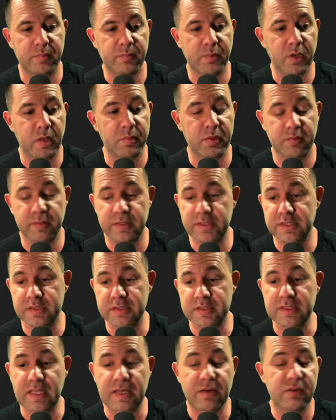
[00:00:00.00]
And I'm going to read this
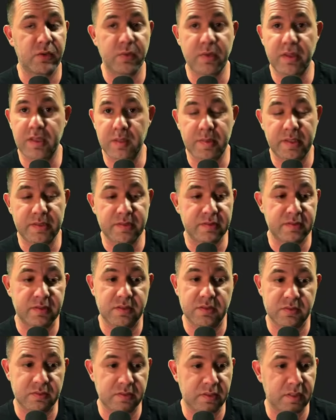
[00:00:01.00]
because I don't know anything about this
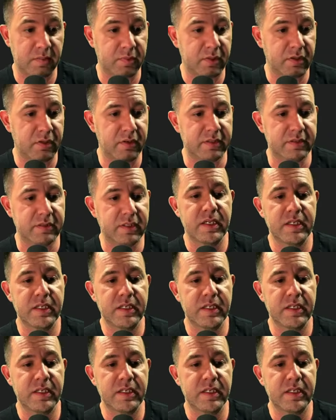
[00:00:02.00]
industry and I'm curious.